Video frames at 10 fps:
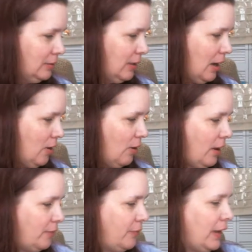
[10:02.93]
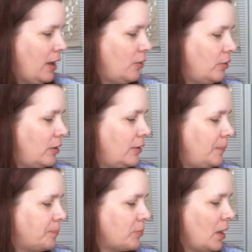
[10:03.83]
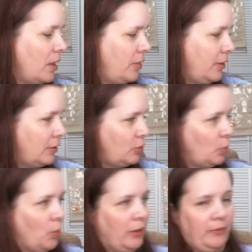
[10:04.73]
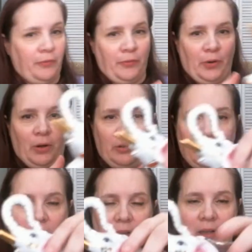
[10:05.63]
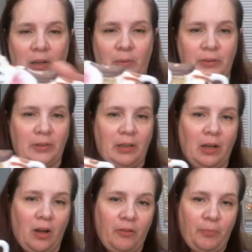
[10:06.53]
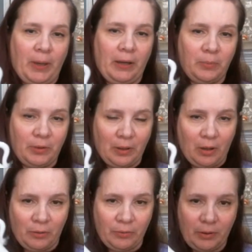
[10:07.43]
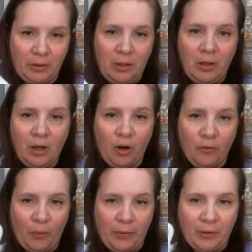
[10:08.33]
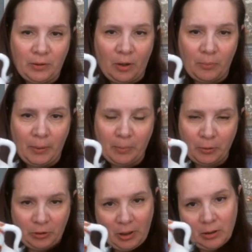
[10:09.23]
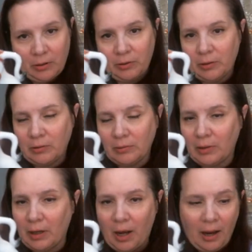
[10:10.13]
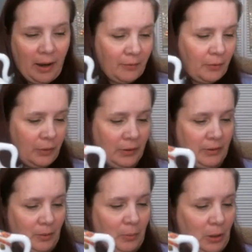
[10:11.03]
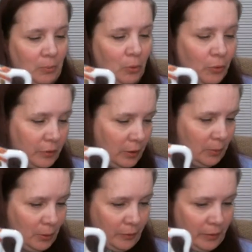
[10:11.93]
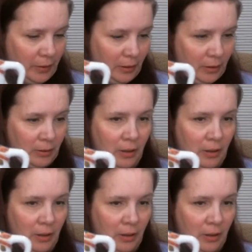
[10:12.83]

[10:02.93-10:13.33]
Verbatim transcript: Now I found this one first. And he was sitting off by himself over with the salt and pepper shakers. And I have a feeling somebody moved him over there